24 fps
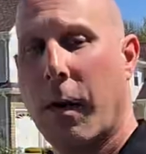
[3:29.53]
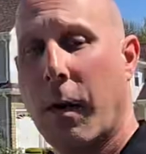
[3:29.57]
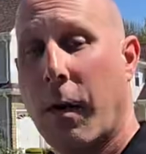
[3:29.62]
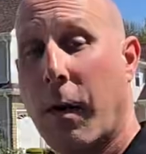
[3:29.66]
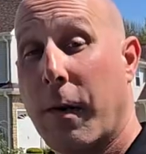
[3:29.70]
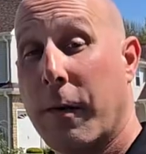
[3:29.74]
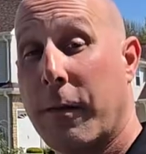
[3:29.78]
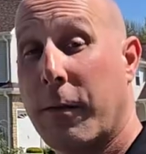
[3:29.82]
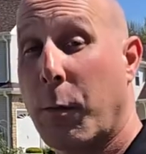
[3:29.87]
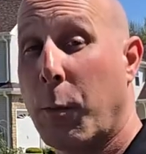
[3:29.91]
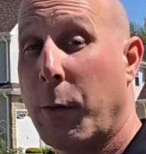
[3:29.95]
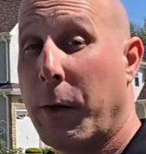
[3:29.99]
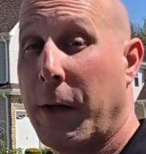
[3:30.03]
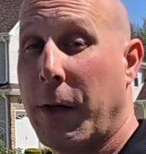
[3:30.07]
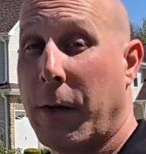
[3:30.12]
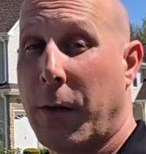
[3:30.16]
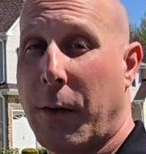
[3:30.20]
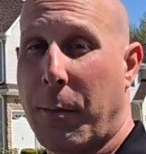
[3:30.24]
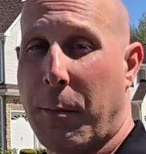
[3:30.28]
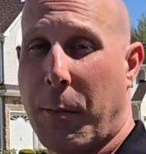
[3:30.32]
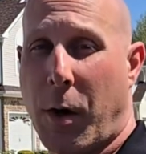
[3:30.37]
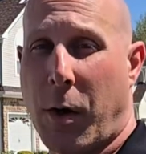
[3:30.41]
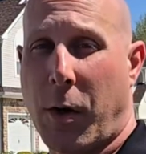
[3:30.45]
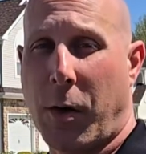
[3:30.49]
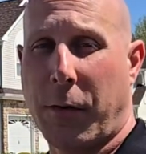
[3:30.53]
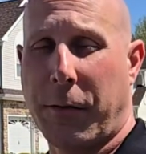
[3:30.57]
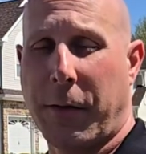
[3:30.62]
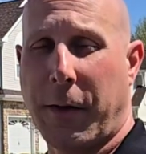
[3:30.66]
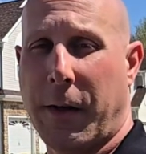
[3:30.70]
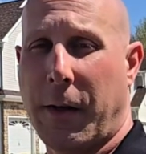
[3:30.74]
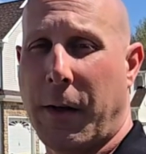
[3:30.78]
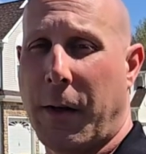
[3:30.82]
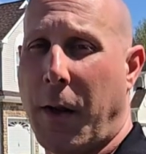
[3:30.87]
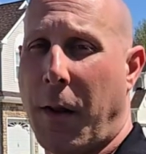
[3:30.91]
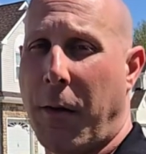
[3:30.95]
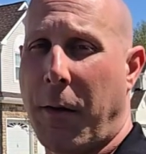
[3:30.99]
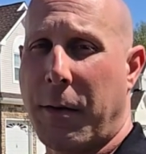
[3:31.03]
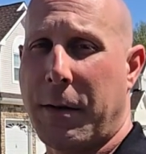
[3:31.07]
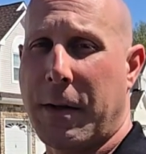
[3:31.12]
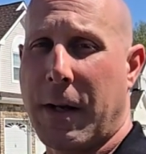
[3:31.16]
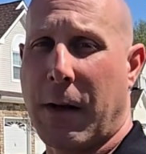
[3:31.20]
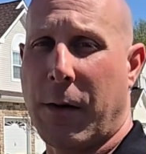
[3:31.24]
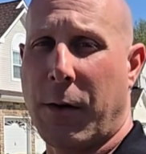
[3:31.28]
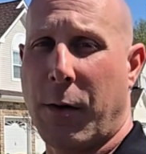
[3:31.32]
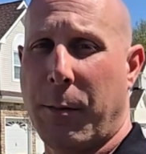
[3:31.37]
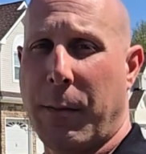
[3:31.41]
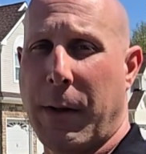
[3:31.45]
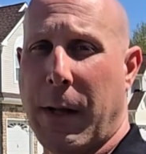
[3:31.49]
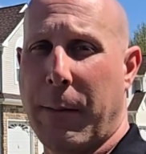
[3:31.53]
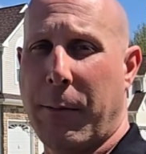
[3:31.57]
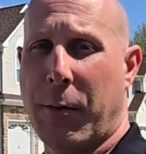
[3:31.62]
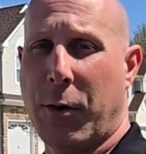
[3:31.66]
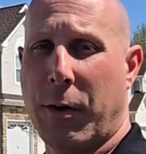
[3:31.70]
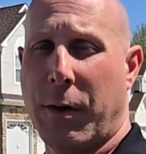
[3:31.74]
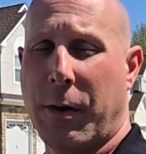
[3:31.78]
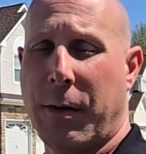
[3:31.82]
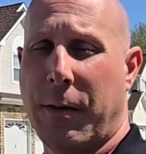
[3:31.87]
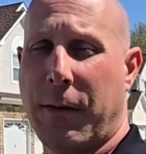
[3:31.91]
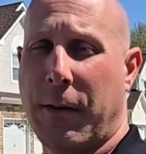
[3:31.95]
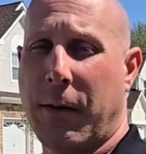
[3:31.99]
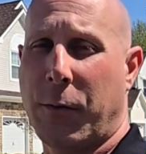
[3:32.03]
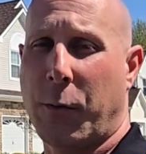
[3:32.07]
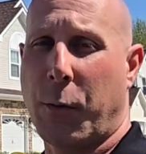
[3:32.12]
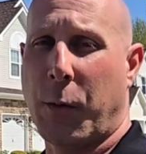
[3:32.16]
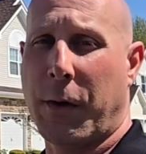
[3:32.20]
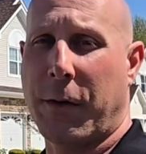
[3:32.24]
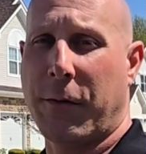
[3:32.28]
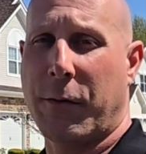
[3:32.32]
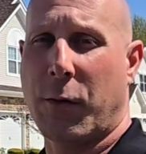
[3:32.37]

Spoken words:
All right, so we're here in Marlton, another townhome neighborhood. This one is